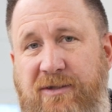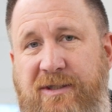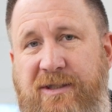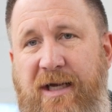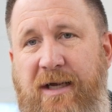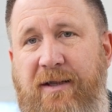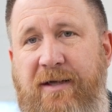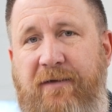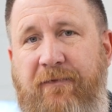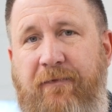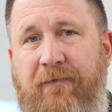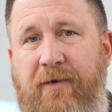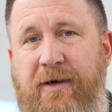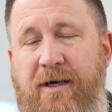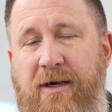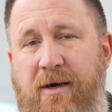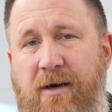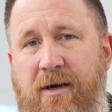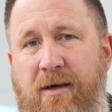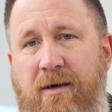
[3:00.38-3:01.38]
selling
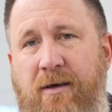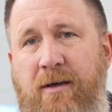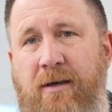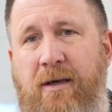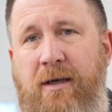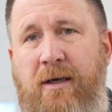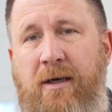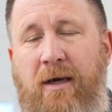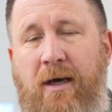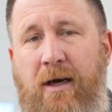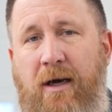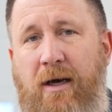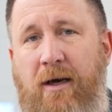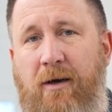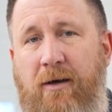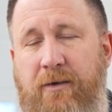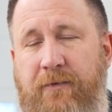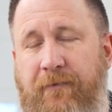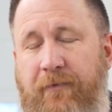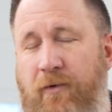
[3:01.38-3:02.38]
Freon
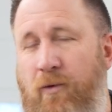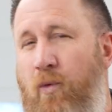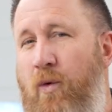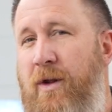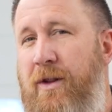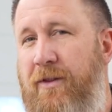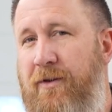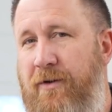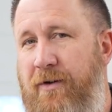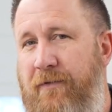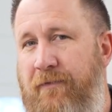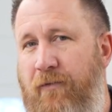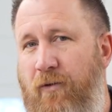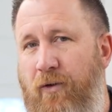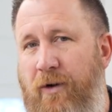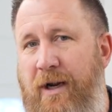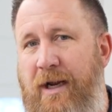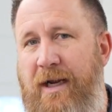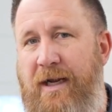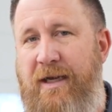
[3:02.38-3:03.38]
for
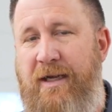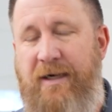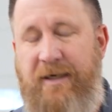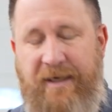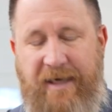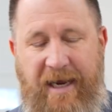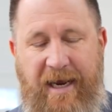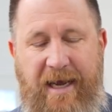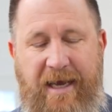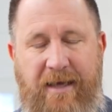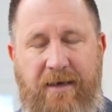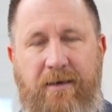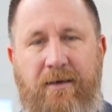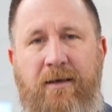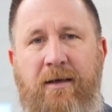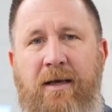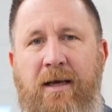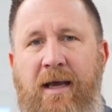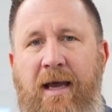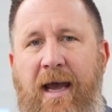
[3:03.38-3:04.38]
134A in a can,
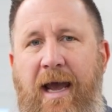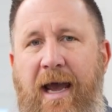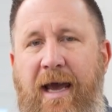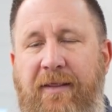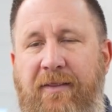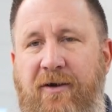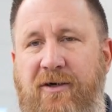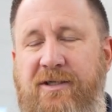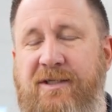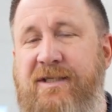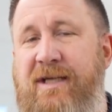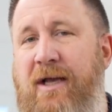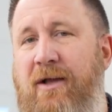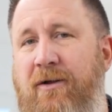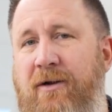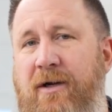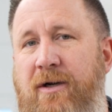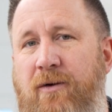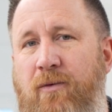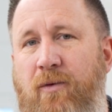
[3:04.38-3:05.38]
and they're
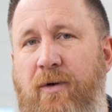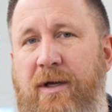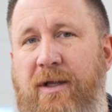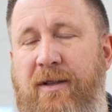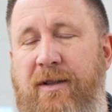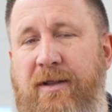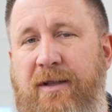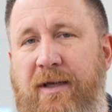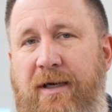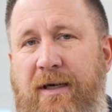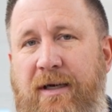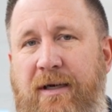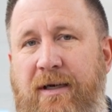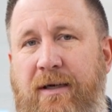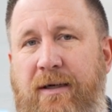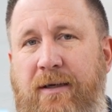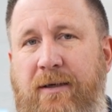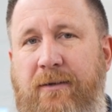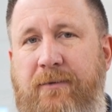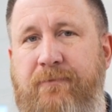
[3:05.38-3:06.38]
selling it with
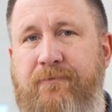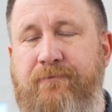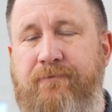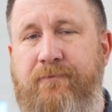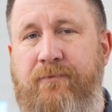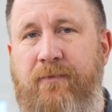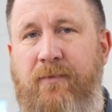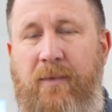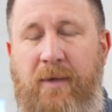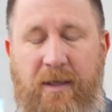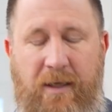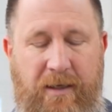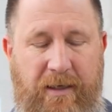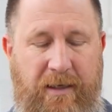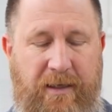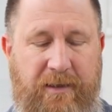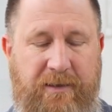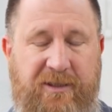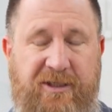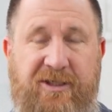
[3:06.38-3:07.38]

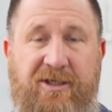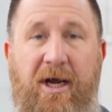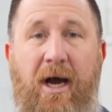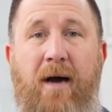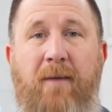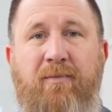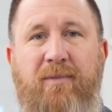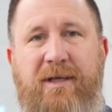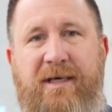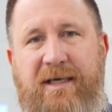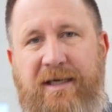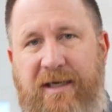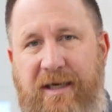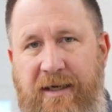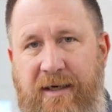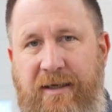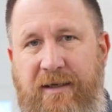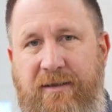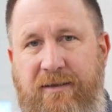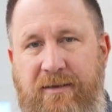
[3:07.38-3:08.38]
stop leak
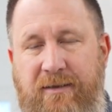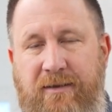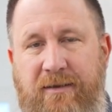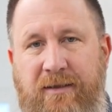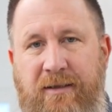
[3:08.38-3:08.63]
in it.